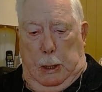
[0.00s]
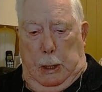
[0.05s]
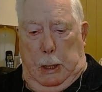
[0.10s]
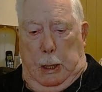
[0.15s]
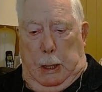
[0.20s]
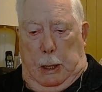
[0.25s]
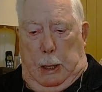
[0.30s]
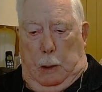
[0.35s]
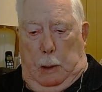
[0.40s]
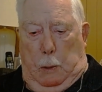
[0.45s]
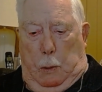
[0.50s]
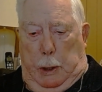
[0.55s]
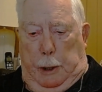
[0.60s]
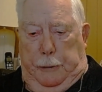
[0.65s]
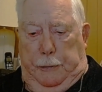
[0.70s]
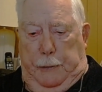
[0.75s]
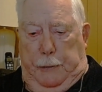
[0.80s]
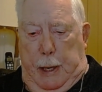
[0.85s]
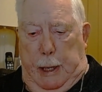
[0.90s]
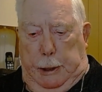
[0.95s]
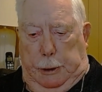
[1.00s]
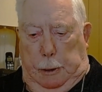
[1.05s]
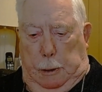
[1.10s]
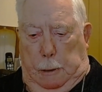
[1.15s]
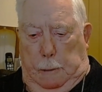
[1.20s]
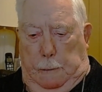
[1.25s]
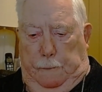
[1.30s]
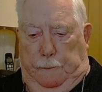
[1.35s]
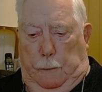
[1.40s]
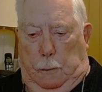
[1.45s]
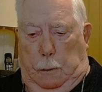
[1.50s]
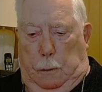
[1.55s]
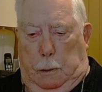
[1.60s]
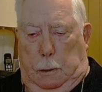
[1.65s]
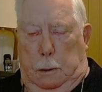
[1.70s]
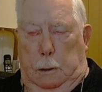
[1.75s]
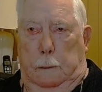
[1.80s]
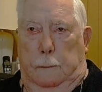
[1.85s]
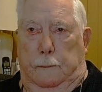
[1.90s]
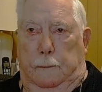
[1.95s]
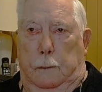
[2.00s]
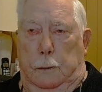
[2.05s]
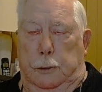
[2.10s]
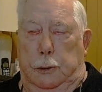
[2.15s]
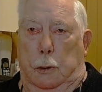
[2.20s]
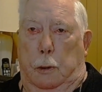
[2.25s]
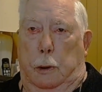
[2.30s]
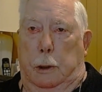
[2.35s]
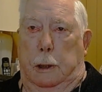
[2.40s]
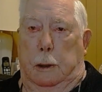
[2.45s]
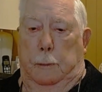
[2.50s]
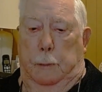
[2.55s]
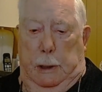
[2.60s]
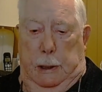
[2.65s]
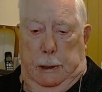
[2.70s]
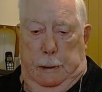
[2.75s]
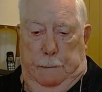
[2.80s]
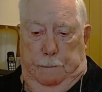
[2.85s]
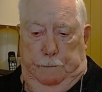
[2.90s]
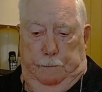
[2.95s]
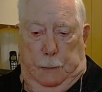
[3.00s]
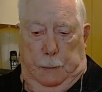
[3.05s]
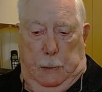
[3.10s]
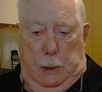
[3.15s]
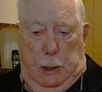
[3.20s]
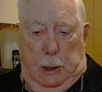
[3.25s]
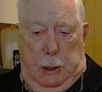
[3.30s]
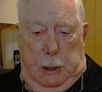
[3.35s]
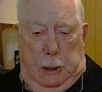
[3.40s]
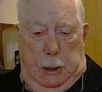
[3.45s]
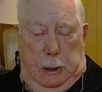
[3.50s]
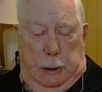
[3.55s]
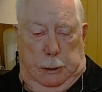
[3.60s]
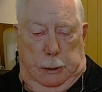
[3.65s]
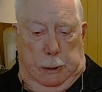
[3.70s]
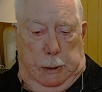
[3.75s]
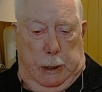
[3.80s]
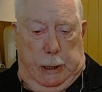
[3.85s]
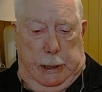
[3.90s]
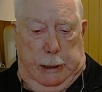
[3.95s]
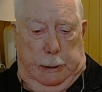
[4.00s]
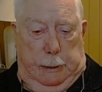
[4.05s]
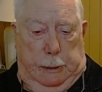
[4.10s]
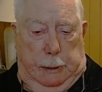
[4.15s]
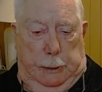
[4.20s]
I want to thank you for joining me tonight.